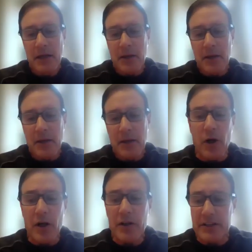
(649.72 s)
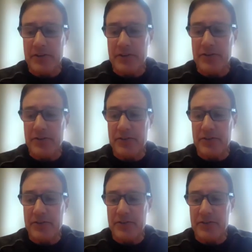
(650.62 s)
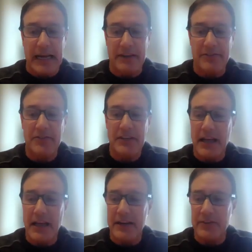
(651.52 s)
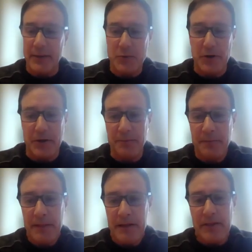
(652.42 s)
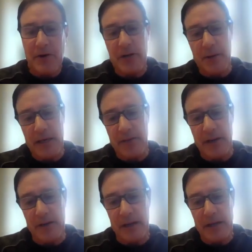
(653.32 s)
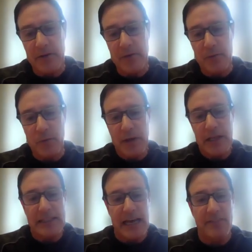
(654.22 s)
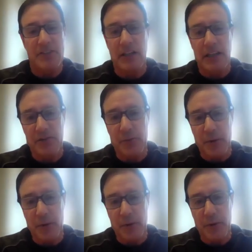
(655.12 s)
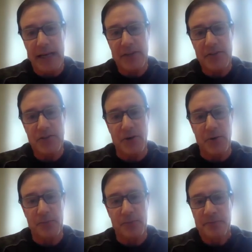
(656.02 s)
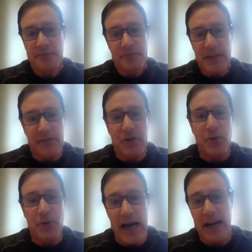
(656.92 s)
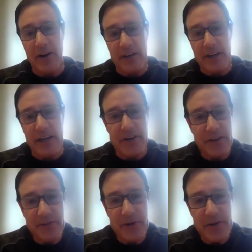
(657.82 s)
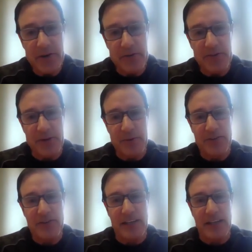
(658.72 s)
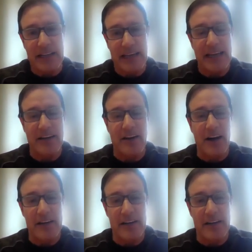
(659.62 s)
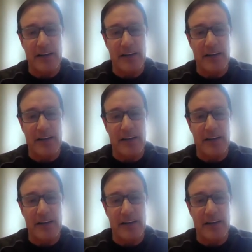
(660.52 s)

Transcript: But the quality of the study, again, I've seen a lot of times where they'll come in, what we like to have is a deliverable package. So if you and I aren't here in 3 years for some reason and they get audited,